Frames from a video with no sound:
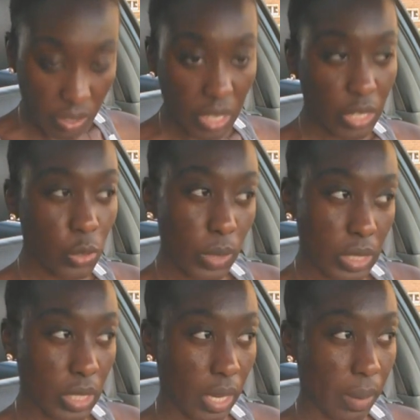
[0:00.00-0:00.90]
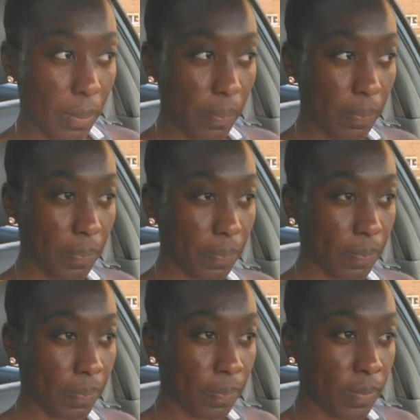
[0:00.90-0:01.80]
craving a lot of sweets today,
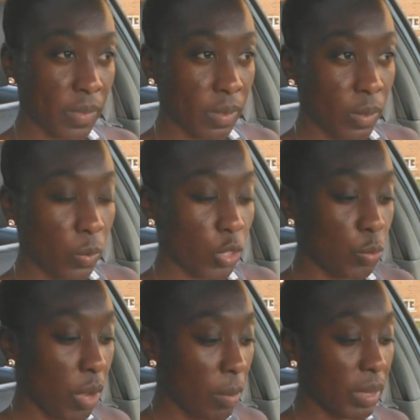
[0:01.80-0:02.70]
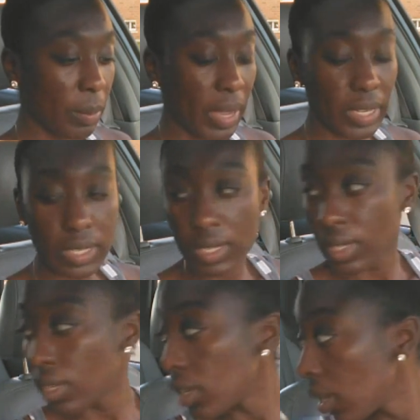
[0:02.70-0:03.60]
which probably meant
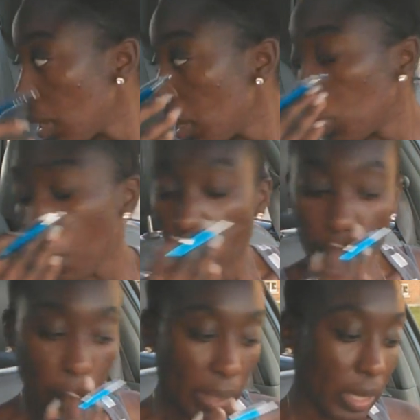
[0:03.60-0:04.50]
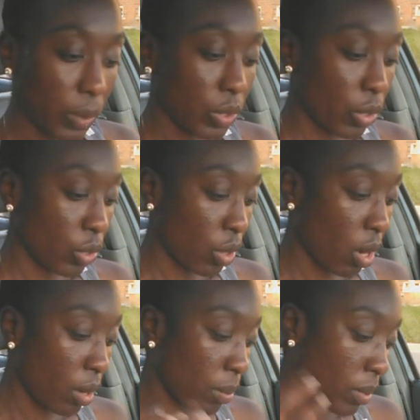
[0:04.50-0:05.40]
probably meant I was
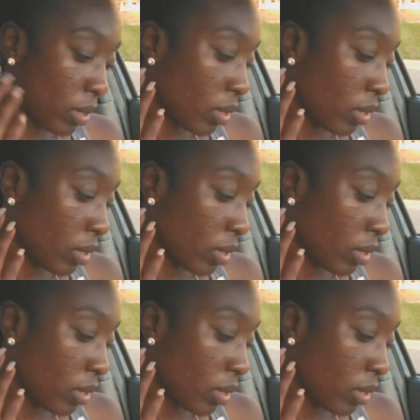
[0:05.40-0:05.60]
undercarbed.